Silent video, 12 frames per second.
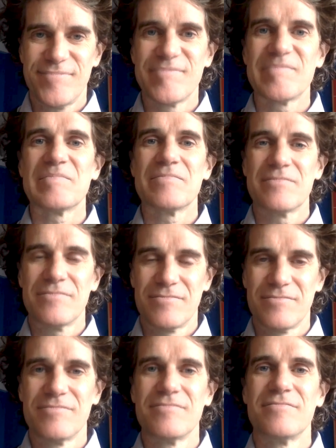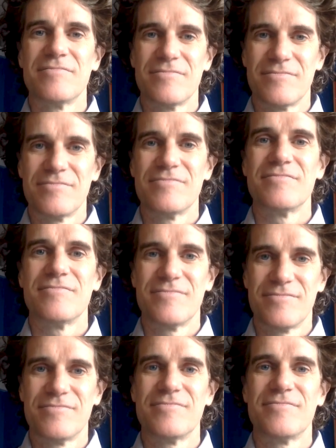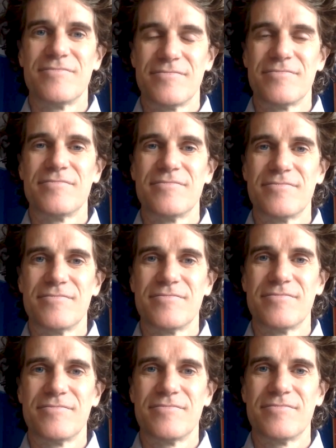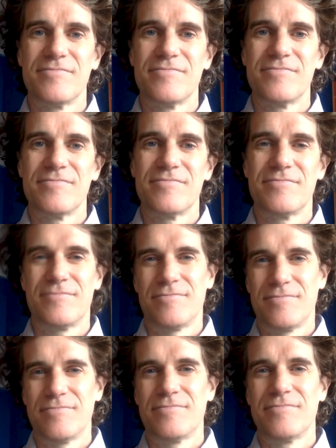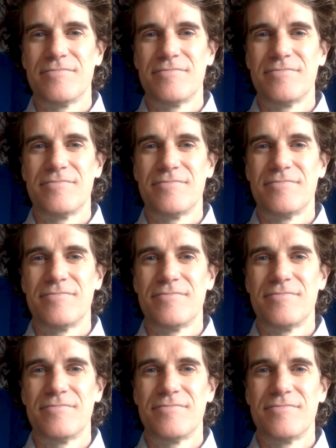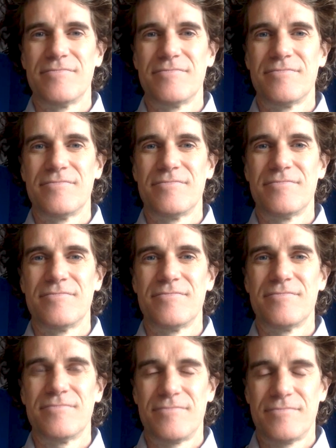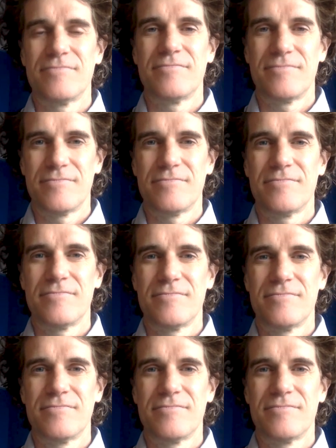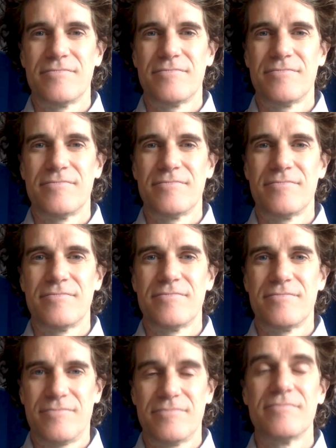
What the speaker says: This person isn't speaking.